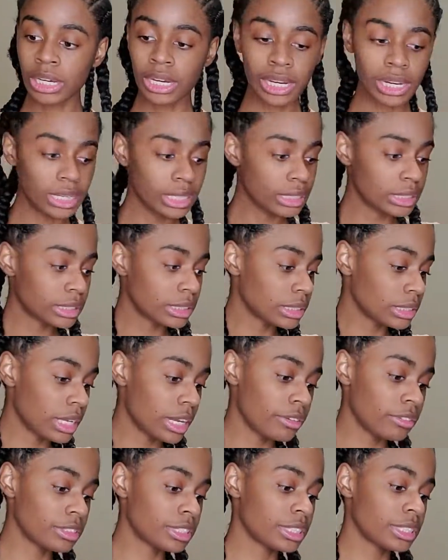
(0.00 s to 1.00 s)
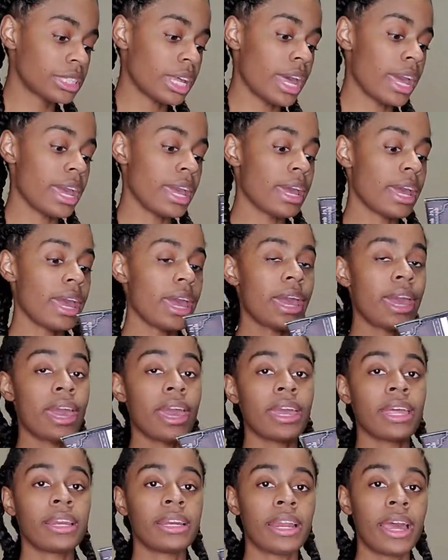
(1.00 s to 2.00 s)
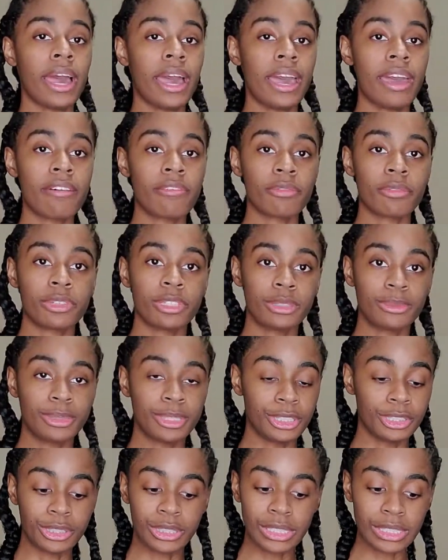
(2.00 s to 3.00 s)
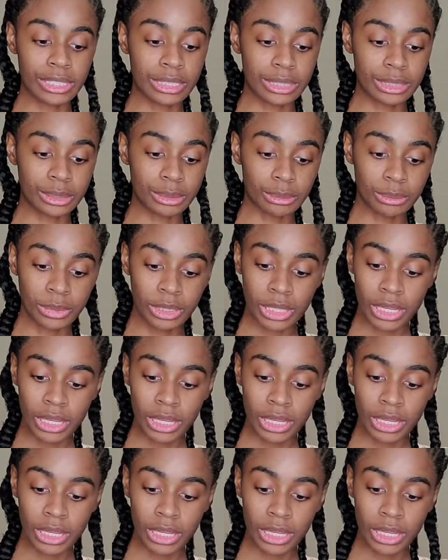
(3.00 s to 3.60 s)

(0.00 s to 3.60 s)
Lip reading: honestly, ever since I had Aiden, I haven't really been dressing up.